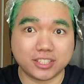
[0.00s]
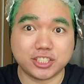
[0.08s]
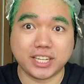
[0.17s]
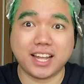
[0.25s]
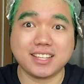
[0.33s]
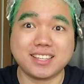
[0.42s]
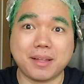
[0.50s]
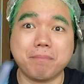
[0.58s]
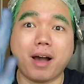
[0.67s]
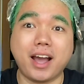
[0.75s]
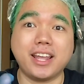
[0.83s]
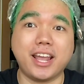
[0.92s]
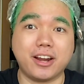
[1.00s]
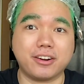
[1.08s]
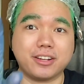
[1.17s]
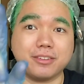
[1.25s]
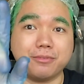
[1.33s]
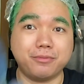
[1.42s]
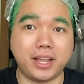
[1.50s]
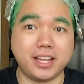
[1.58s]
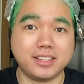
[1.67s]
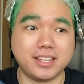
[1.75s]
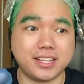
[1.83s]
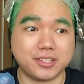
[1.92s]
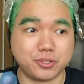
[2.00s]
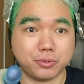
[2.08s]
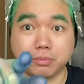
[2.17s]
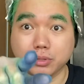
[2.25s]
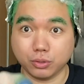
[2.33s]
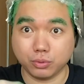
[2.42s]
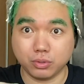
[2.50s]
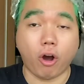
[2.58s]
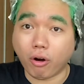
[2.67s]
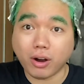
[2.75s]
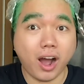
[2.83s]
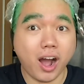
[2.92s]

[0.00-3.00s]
a chance that my hair could fade into blue or